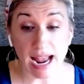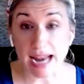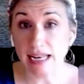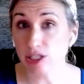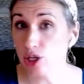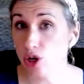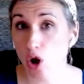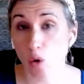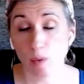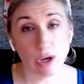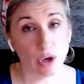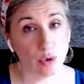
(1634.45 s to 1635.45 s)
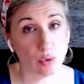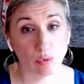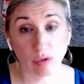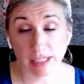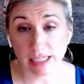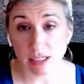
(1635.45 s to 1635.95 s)
I need to know when new
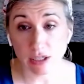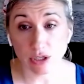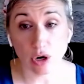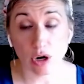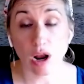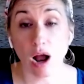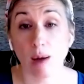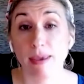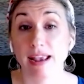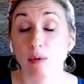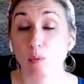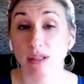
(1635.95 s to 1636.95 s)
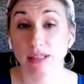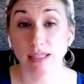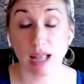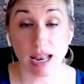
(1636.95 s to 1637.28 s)
releases are coming and what the